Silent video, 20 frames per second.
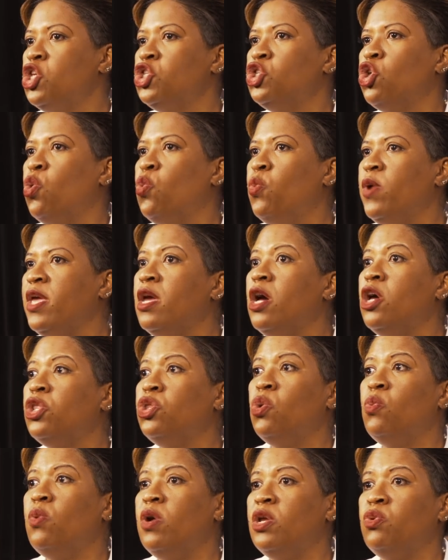So we are
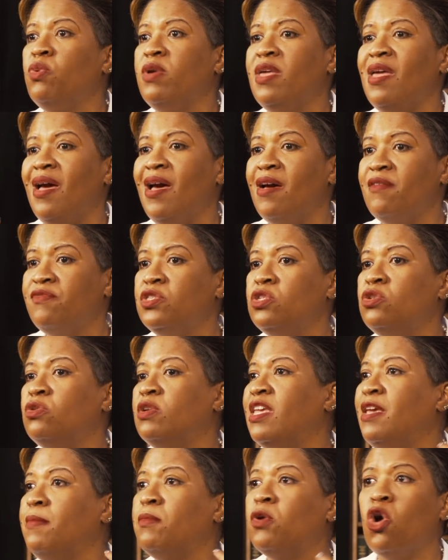the one we have to
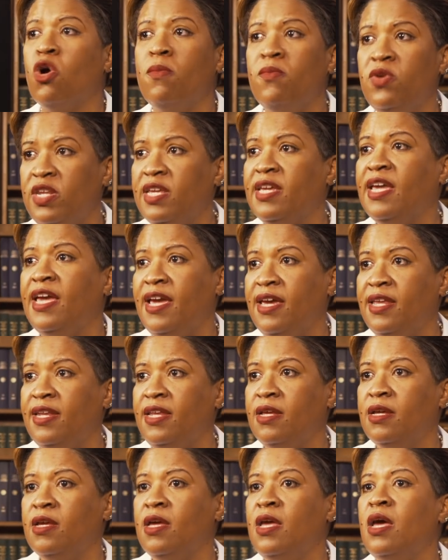keep
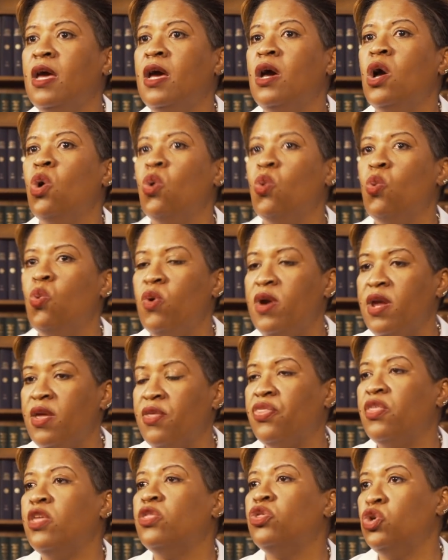communicating
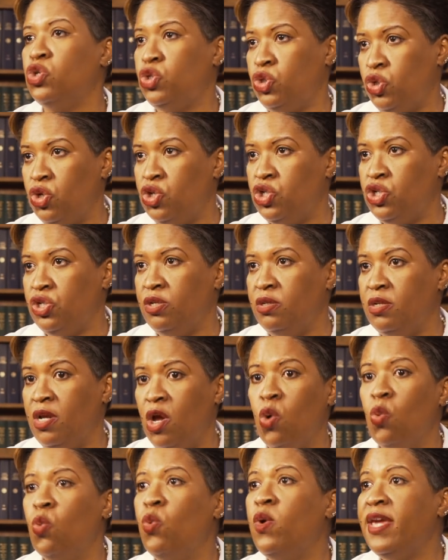with the surgeon.
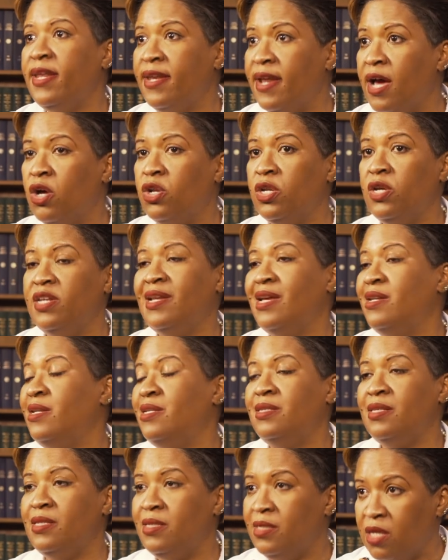Without an
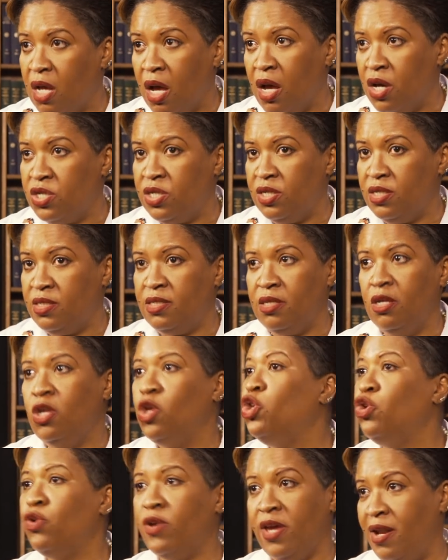anesthesiologist,
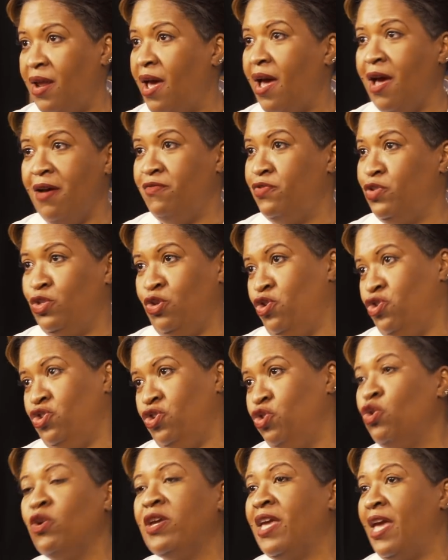you can have
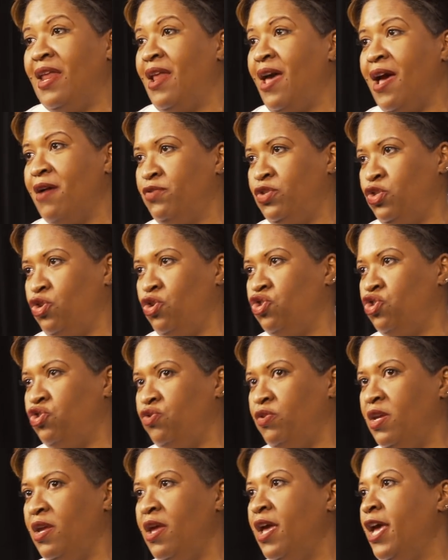
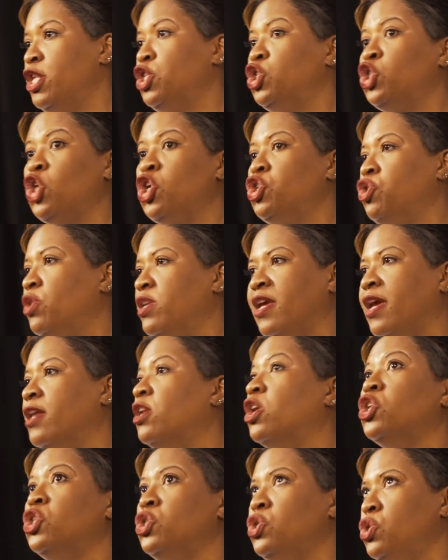surgery, and surgeon
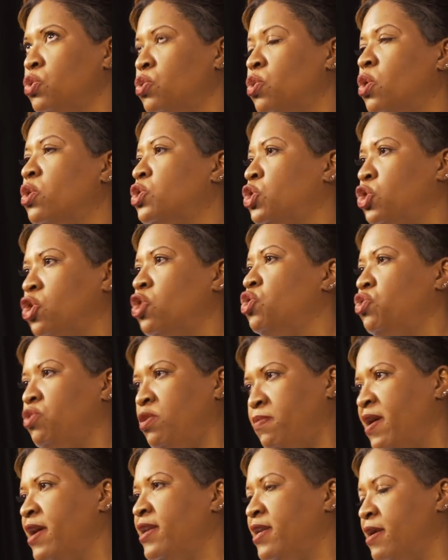cannot do a
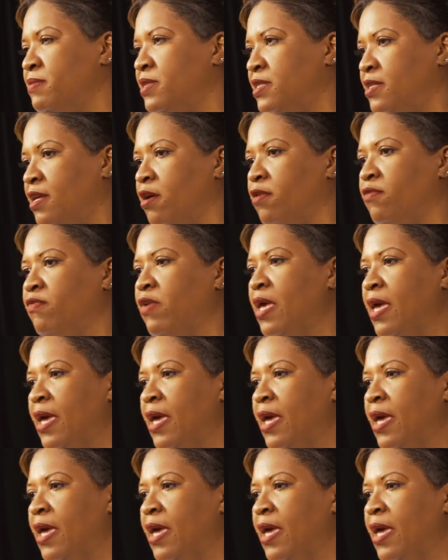surgery by themselves.